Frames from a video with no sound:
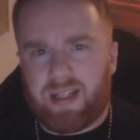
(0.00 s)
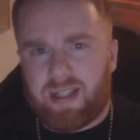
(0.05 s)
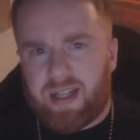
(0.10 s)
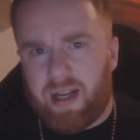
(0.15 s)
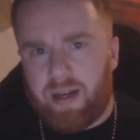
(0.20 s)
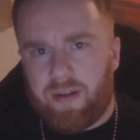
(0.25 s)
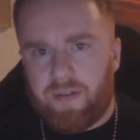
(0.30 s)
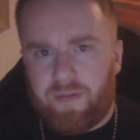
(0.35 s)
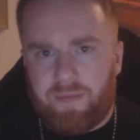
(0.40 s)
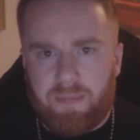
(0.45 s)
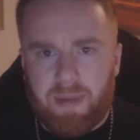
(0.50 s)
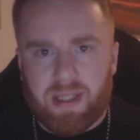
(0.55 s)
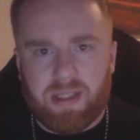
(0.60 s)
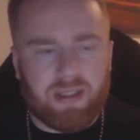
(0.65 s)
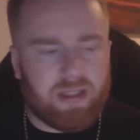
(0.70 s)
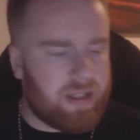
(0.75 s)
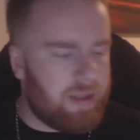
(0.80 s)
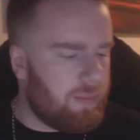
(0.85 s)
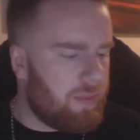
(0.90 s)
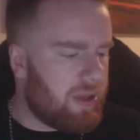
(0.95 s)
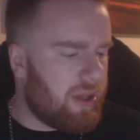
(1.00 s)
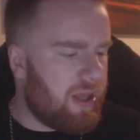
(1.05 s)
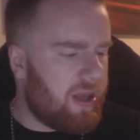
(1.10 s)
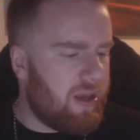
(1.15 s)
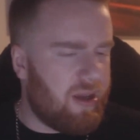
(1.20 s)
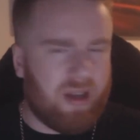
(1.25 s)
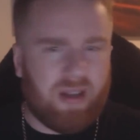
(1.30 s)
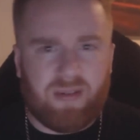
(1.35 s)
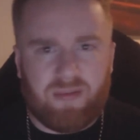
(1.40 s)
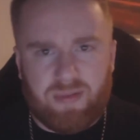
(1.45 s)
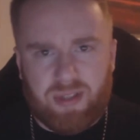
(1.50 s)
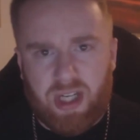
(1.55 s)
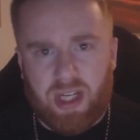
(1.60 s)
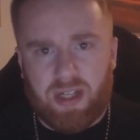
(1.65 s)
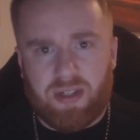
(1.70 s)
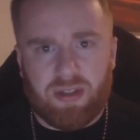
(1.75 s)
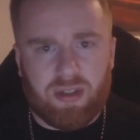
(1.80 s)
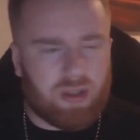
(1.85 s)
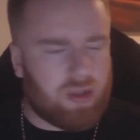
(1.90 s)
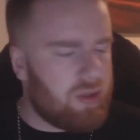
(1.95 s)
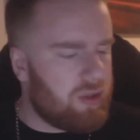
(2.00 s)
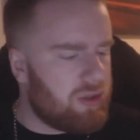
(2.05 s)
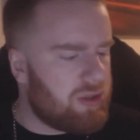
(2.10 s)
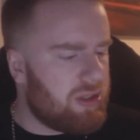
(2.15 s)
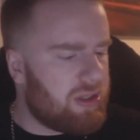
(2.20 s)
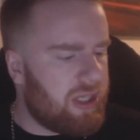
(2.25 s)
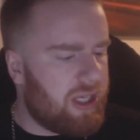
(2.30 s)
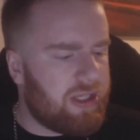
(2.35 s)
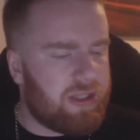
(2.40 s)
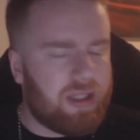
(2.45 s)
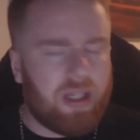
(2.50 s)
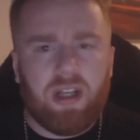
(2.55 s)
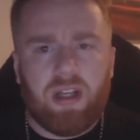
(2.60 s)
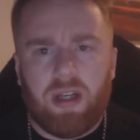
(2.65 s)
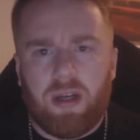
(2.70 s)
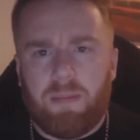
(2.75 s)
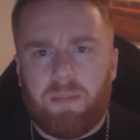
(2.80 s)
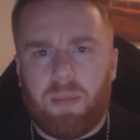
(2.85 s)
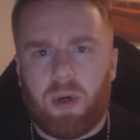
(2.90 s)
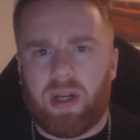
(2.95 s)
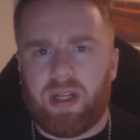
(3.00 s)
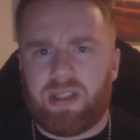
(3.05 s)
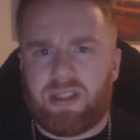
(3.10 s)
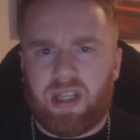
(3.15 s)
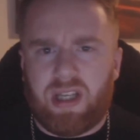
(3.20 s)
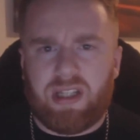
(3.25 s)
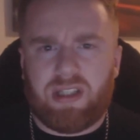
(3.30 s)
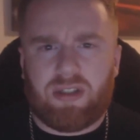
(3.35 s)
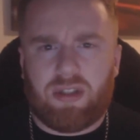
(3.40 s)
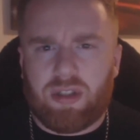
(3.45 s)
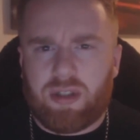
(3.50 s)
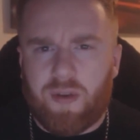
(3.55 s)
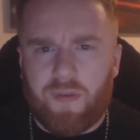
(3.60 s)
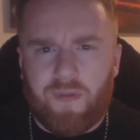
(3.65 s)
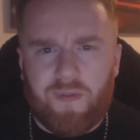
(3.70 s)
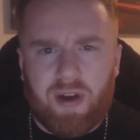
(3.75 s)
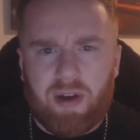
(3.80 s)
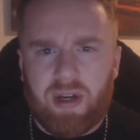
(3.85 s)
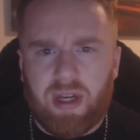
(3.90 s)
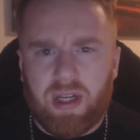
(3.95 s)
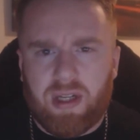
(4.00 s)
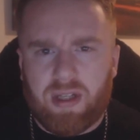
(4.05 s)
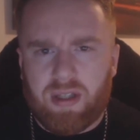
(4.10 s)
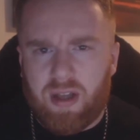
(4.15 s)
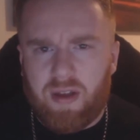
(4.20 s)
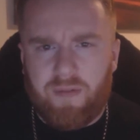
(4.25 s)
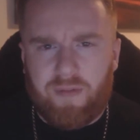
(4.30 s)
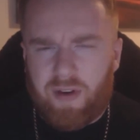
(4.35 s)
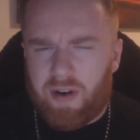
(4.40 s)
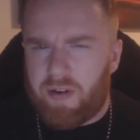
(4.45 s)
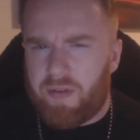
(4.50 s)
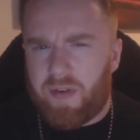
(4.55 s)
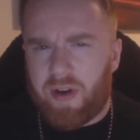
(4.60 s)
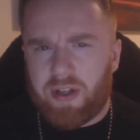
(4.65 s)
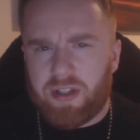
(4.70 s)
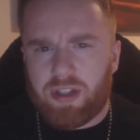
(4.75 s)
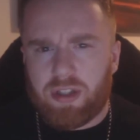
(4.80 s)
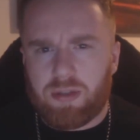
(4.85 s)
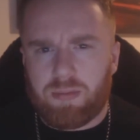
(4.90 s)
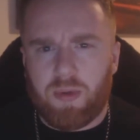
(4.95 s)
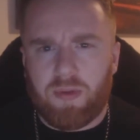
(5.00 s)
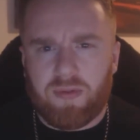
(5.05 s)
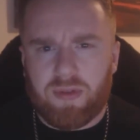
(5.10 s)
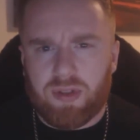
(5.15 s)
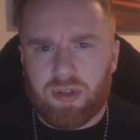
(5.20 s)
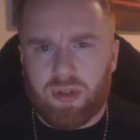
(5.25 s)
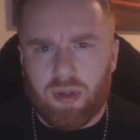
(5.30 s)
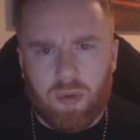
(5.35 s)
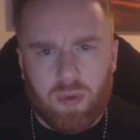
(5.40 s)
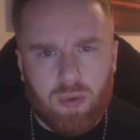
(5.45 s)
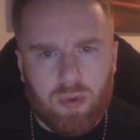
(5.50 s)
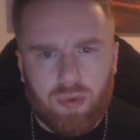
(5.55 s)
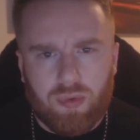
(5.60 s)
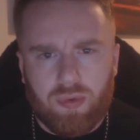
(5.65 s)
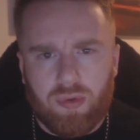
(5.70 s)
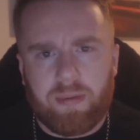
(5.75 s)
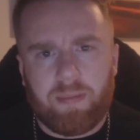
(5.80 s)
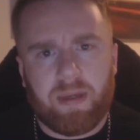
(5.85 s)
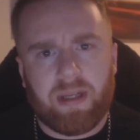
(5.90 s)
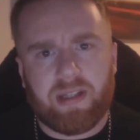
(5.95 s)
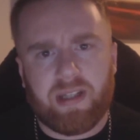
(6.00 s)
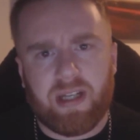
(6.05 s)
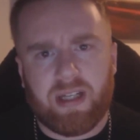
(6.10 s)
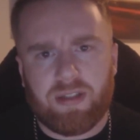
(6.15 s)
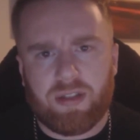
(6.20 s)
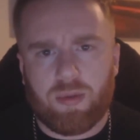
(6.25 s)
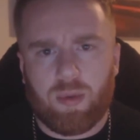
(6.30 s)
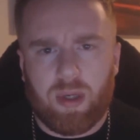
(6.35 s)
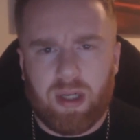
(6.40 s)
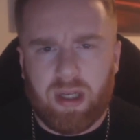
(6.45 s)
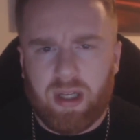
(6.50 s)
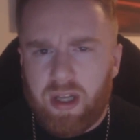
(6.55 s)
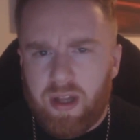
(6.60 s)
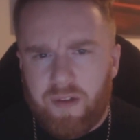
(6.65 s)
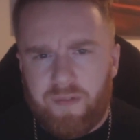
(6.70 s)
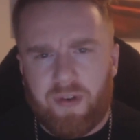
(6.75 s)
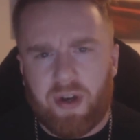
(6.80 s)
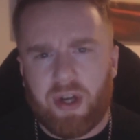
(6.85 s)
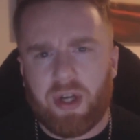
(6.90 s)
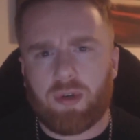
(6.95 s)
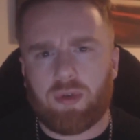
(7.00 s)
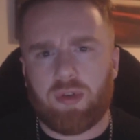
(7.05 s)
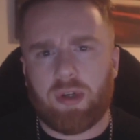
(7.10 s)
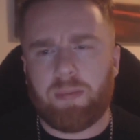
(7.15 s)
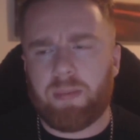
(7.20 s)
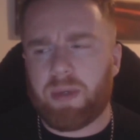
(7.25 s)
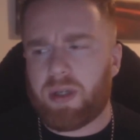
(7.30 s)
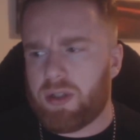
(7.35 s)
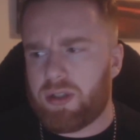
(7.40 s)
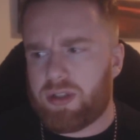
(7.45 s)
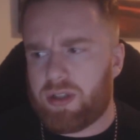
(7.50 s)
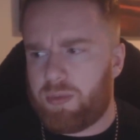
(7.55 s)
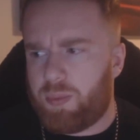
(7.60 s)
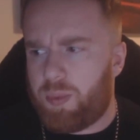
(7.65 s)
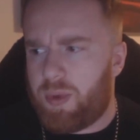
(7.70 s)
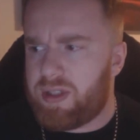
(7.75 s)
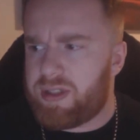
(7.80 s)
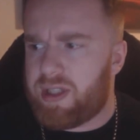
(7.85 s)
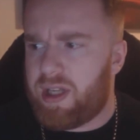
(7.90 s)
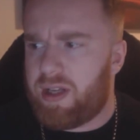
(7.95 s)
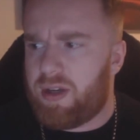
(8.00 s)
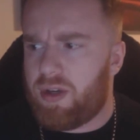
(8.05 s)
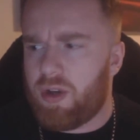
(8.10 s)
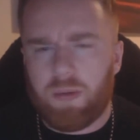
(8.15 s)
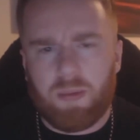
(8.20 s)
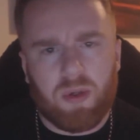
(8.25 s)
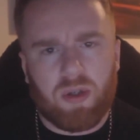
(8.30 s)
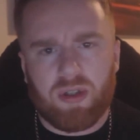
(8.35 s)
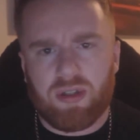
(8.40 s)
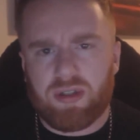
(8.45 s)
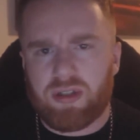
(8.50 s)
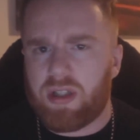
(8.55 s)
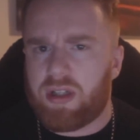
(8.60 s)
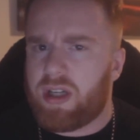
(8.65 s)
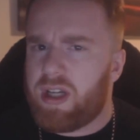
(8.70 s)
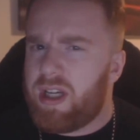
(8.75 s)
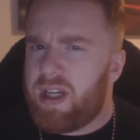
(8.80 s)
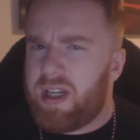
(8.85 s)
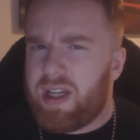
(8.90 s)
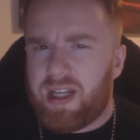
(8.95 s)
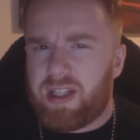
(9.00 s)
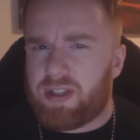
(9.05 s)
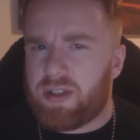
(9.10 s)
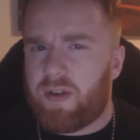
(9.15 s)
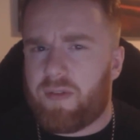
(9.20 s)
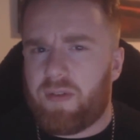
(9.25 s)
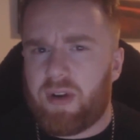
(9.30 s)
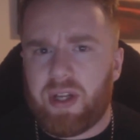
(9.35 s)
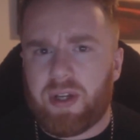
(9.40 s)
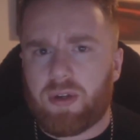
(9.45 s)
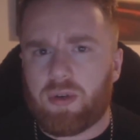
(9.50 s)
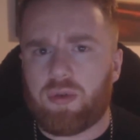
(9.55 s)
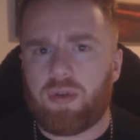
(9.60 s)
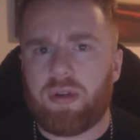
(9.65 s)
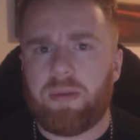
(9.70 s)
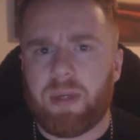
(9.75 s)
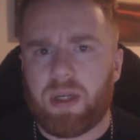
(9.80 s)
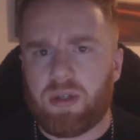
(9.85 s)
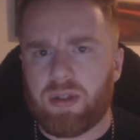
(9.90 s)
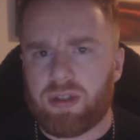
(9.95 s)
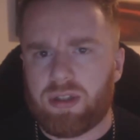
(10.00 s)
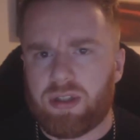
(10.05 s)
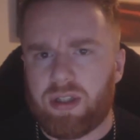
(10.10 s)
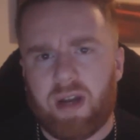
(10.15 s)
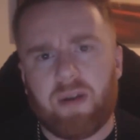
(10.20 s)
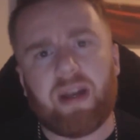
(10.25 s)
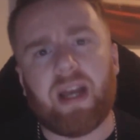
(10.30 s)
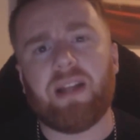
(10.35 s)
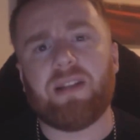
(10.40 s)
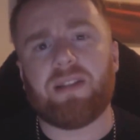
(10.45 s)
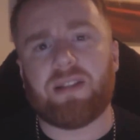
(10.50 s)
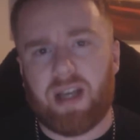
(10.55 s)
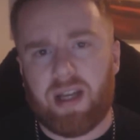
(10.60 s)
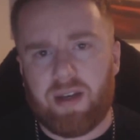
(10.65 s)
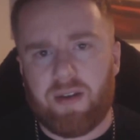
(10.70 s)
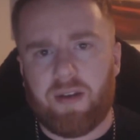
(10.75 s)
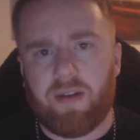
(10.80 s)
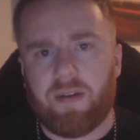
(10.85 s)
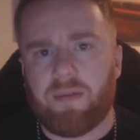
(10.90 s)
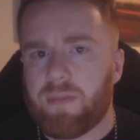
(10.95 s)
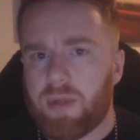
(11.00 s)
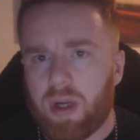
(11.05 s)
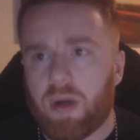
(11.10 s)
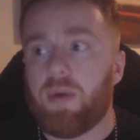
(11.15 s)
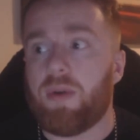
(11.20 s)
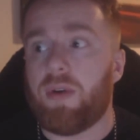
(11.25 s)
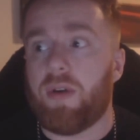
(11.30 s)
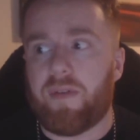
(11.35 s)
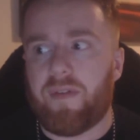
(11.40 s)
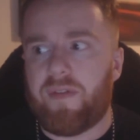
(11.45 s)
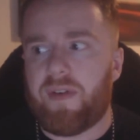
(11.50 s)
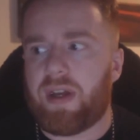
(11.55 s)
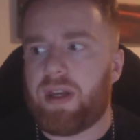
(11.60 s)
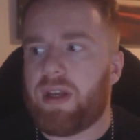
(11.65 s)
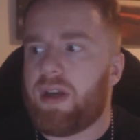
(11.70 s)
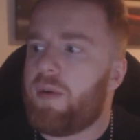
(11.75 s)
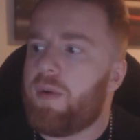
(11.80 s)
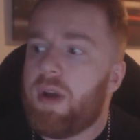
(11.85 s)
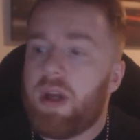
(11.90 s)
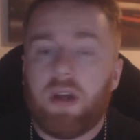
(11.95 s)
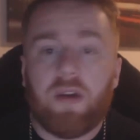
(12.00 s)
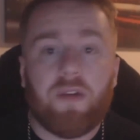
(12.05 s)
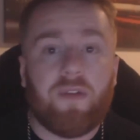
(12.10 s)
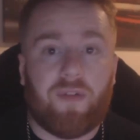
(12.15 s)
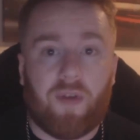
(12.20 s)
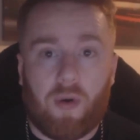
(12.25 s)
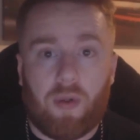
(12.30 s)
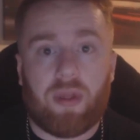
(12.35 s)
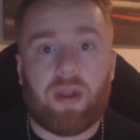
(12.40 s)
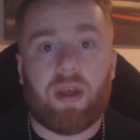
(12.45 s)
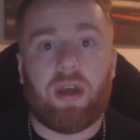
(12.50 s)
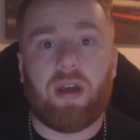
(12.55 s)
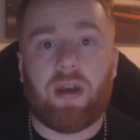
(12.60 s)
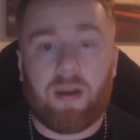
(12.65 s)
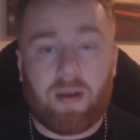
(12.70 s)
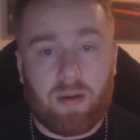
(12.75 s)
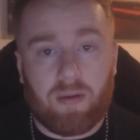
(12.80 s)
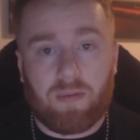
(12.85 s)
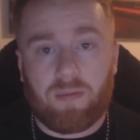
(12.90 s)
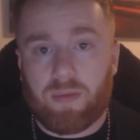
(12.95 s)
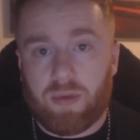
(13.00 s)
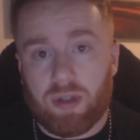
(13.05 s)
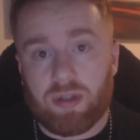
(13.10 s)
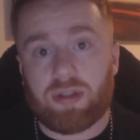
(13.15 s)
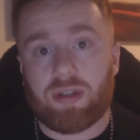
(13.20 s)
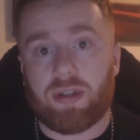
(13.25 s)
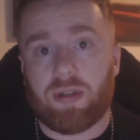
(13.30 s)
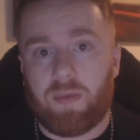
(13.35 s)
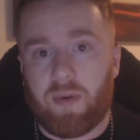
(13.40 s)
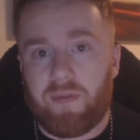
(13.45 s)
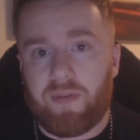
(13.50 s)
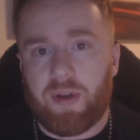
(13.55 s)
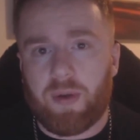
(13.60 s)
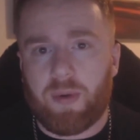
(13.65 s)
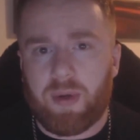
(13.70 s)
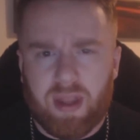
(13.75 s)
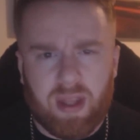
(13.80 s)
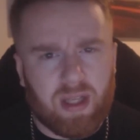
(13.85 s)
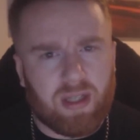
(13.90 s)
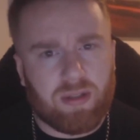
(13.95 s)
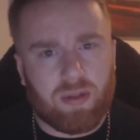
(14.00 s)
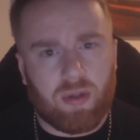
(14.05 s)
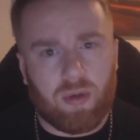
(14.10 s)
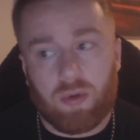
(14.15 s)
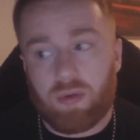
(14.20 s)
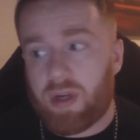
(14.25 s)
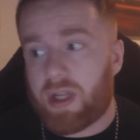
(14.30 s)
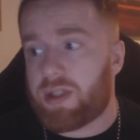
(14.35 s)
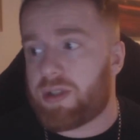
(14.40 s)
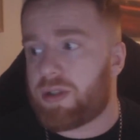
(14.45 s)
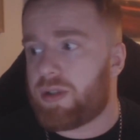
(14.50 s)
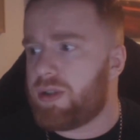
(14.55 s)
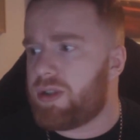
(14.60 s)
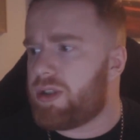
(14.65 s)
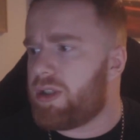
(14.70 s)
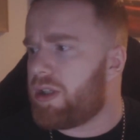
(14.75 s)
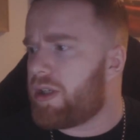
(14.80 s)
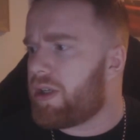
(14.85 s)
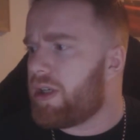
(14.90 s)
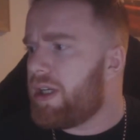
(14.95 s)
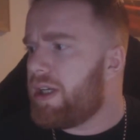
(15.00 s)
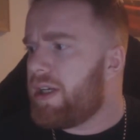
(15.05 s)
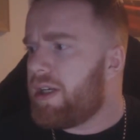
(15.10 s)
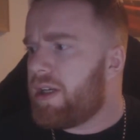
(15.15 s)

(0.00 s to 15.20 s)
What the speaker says: that kind of mixes in with there and changes the custard taste, but it's just a very smooth, subtle, creamy taste to it. Very creamy custard, whereas their normal custard is not really a creamy custard. I'll get into that in another video for the custard review. I think it's called Grant's Custard.